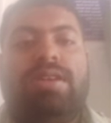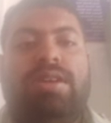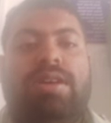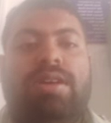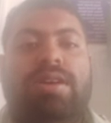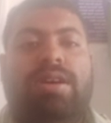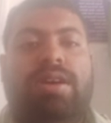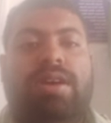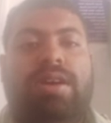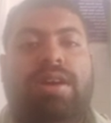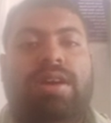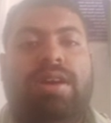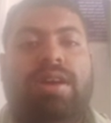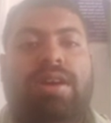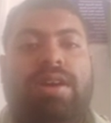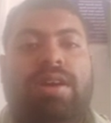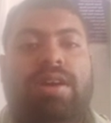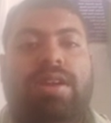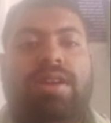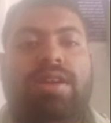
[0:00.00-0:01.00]

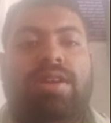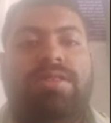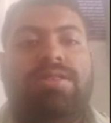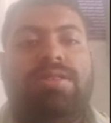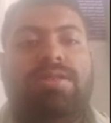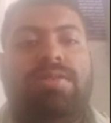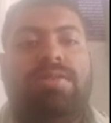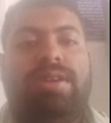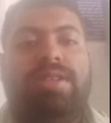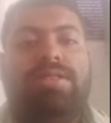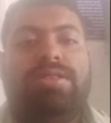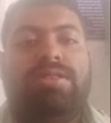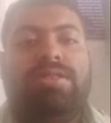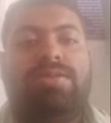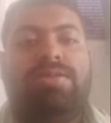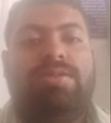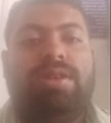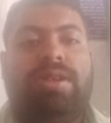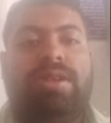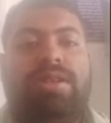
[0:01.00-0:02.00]
It also leads
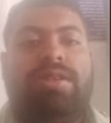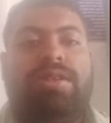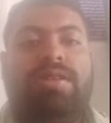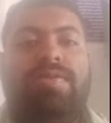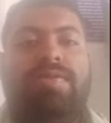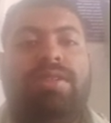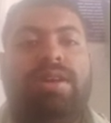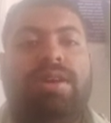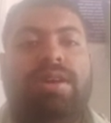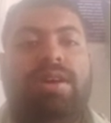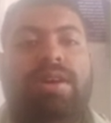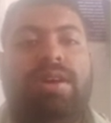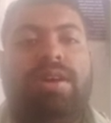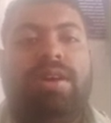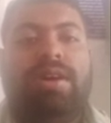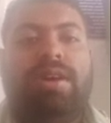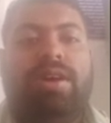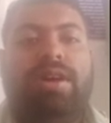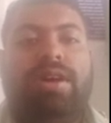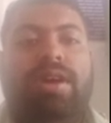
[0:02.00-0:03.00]
to death of
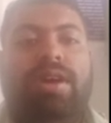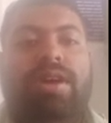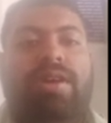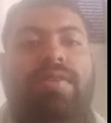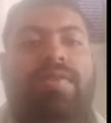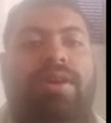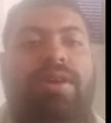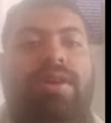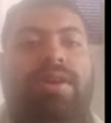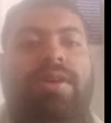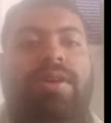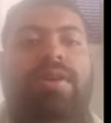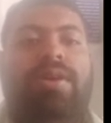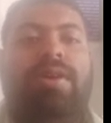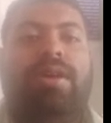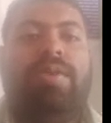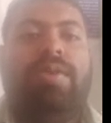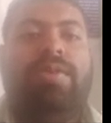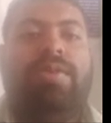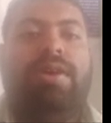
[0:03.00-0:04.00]
the
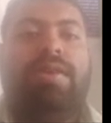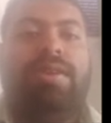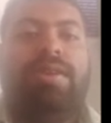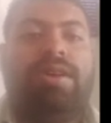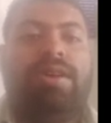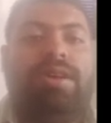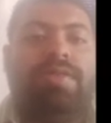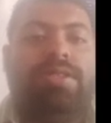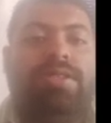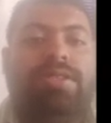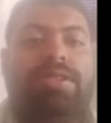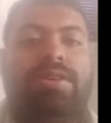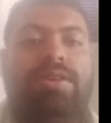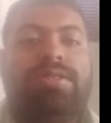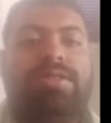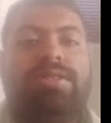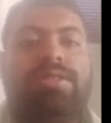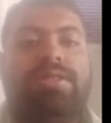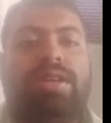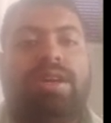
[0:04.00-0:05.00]
fauna, which
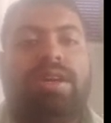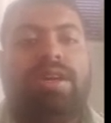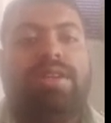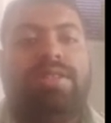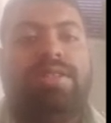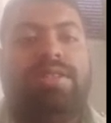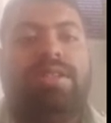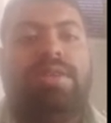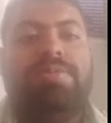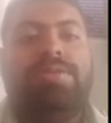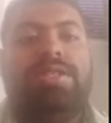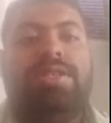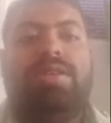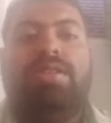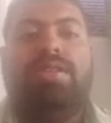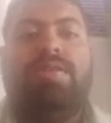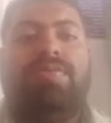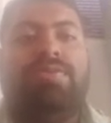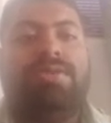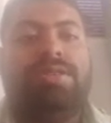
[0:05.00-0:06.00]
causes disruption
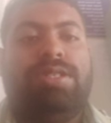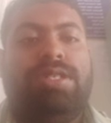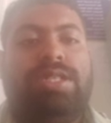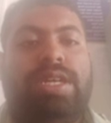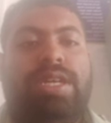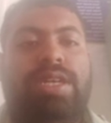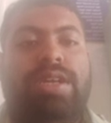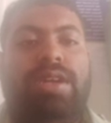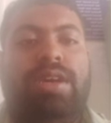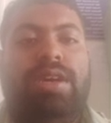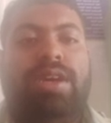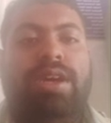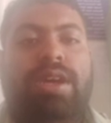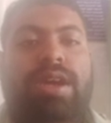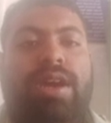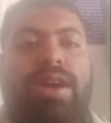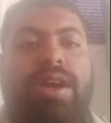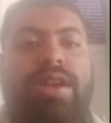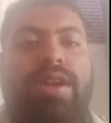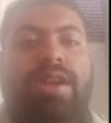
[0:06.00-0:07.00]
in the food chain,
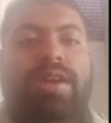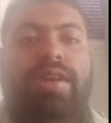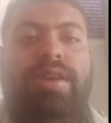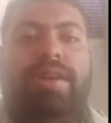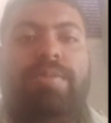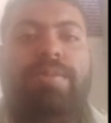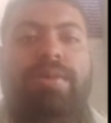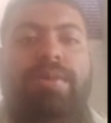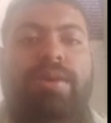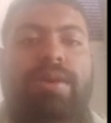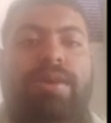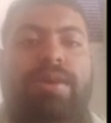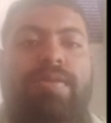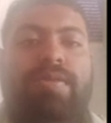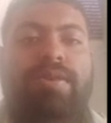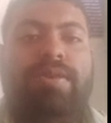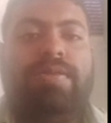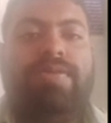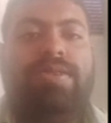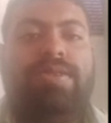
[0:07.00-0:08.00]
and
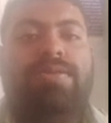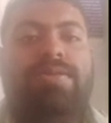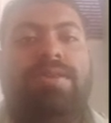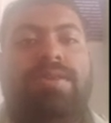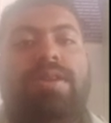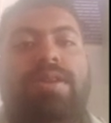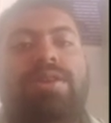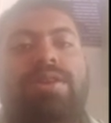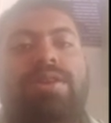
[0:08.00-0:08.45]
which will lead